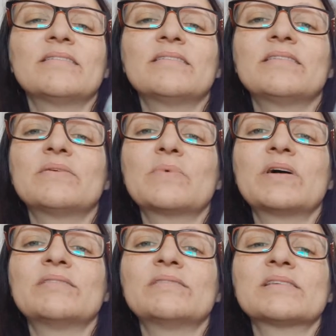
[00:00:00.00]
the
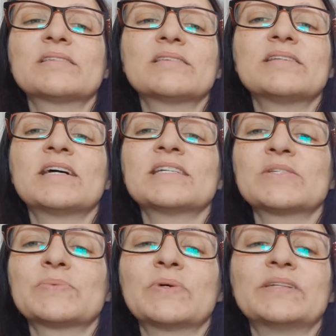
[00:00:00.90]
one that's the test
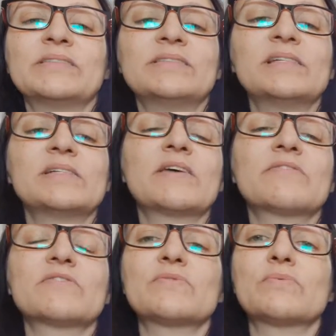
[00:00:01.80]
one, and then
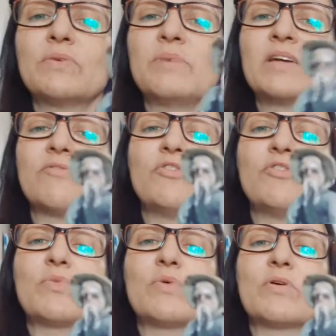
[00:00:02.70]
after you make a few
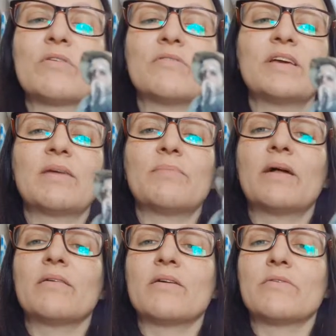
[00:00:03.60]
more, and they get
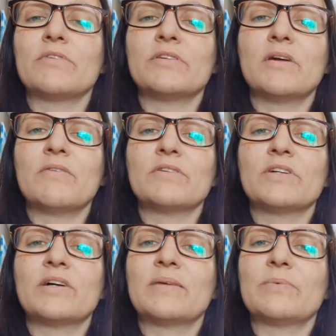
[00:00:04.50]
better every
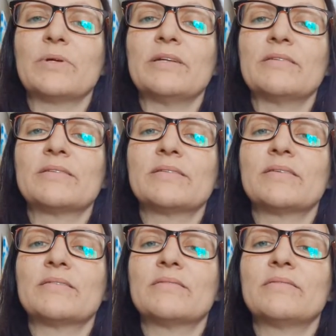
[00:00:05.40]
time, right? So
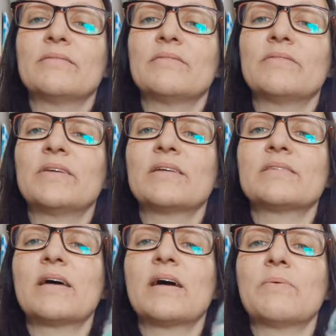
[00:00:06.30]
that's
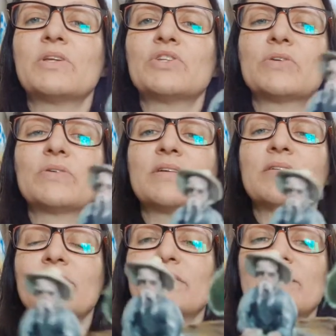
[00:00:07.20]
how it turned
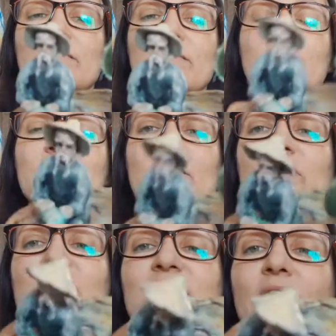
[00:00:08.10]
out. But
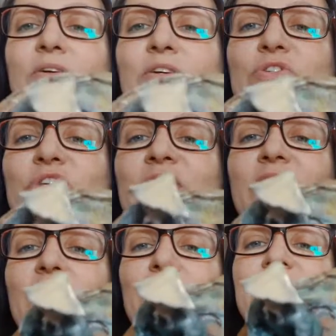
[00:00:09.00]
that's how usually it
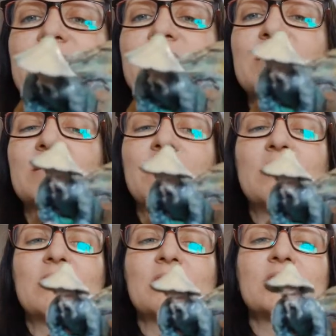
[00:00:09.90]
always is.
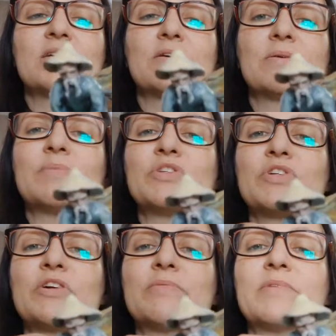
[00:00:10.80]
So I'm
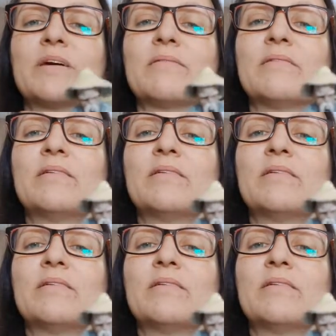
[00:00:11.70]
sure that